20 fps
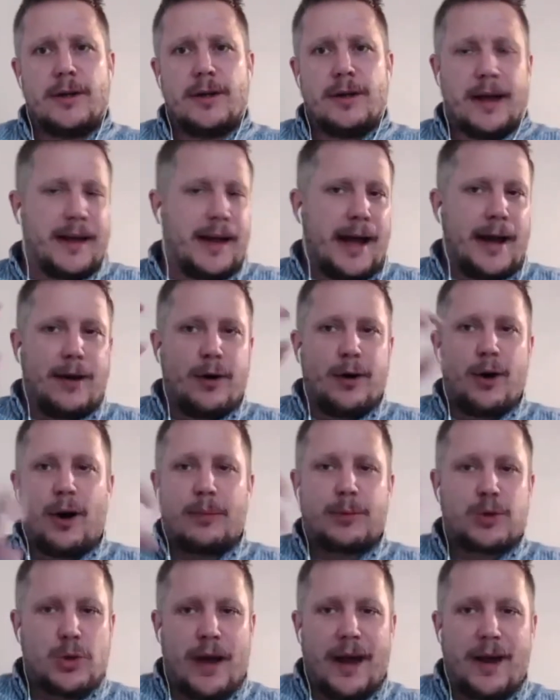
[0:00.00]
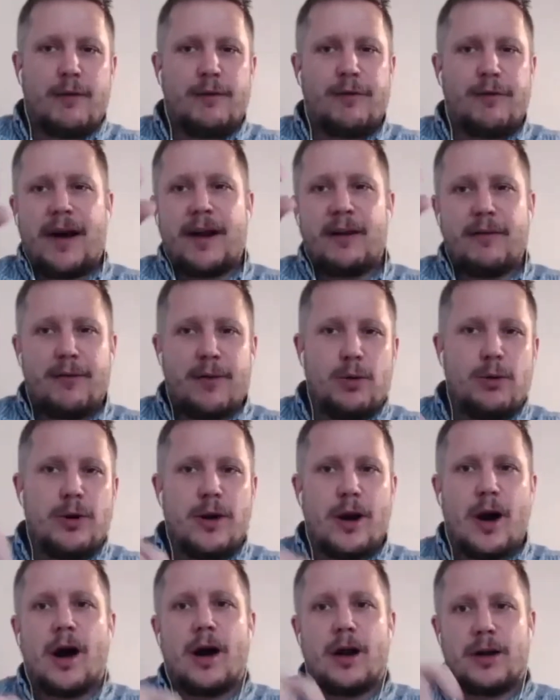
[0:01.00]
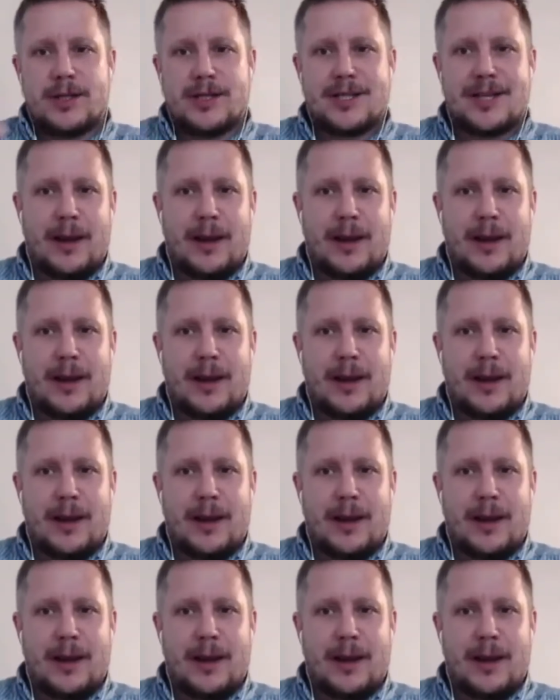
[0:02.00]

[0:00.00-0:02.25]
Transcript: Like, I don't know, I'm trying to find a few nods.